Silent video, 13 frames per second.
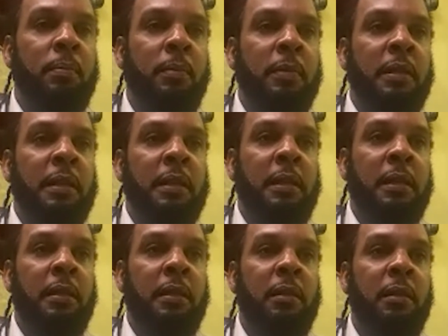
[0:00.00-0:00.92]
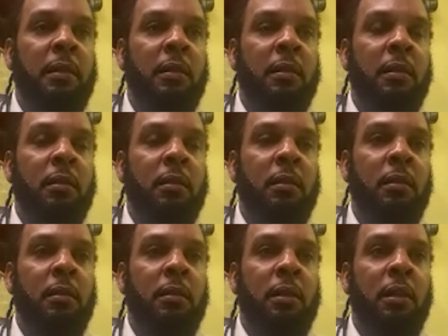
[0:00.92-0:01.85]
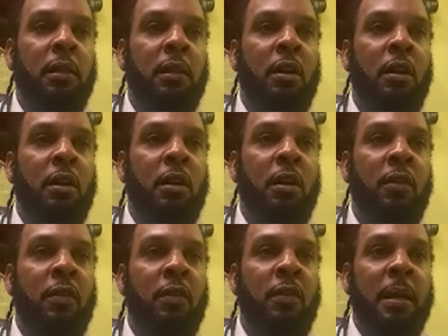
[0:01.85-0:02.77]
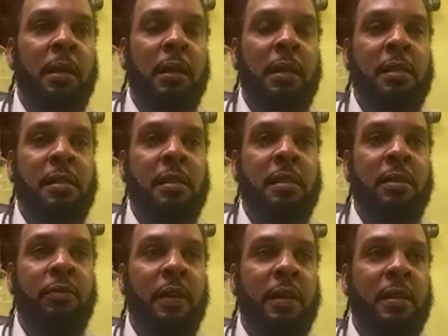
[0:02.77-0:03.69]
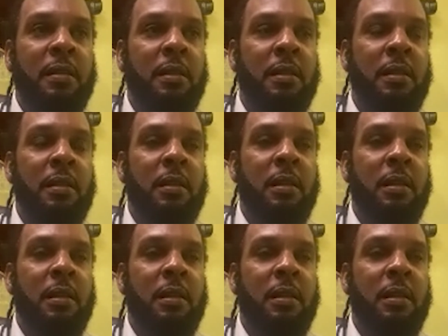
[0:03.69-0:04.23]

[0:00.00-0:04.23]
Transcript: the government in its defense,